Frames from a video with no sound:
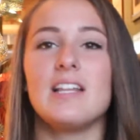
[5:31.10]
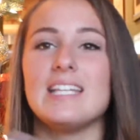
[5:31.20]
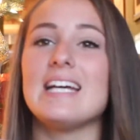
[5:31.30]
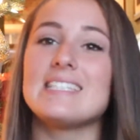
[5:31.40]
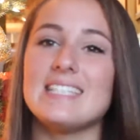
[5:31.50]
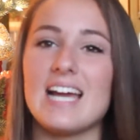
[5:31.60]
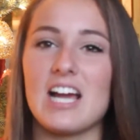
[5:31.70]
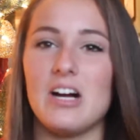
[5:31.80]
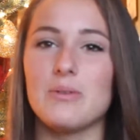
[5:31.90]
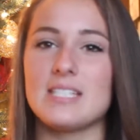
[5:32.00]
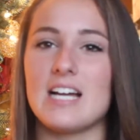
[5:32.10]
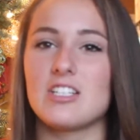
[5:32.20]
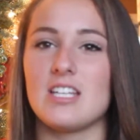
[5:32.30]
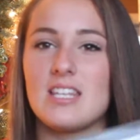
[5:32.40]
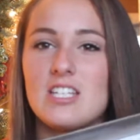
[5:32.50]
The next thing I got was
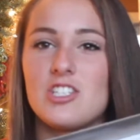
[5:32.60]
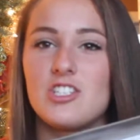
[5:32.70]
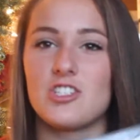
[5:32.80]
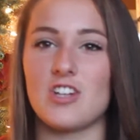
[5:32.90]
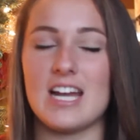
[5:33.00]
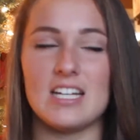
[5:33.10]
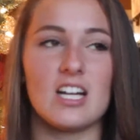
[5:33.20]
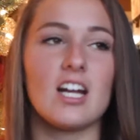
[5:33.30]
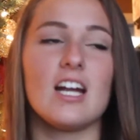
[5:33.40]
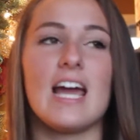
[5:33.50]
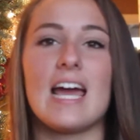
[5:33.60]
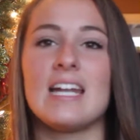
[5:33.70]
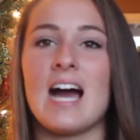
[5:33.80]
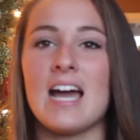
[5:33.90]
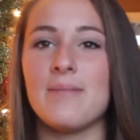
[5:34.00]
actually this straightener
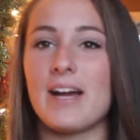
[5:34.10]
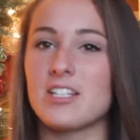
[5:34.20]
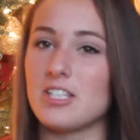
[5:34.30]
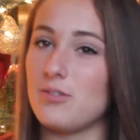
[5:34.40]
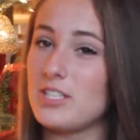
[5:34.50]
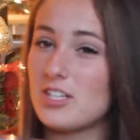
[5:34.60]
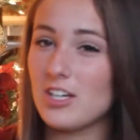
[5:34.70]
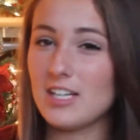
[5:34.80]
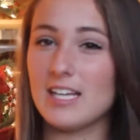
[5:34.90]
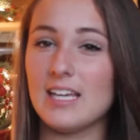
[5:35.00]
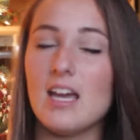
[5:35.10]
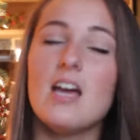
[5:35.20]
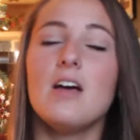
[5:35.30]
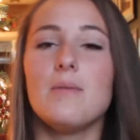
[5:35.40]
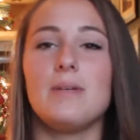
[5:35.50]
and I am actually returning it
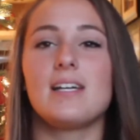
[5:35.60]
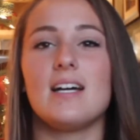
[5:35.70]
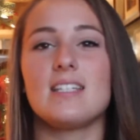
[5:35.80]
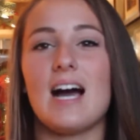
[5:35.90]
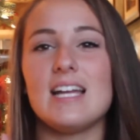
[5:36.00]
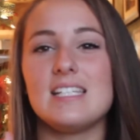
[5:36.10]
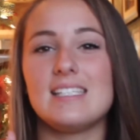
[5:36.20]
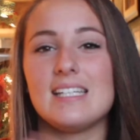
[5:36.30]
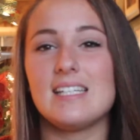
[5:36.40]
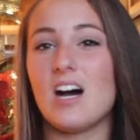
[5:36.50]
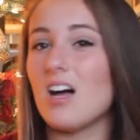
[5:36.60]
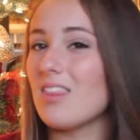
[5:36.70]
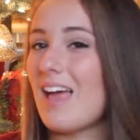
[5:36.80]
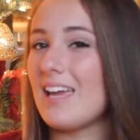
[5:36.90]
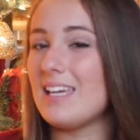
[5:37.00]
because I did
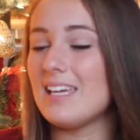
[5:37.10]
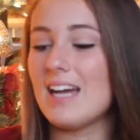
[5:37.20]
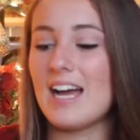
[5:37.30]
not like it.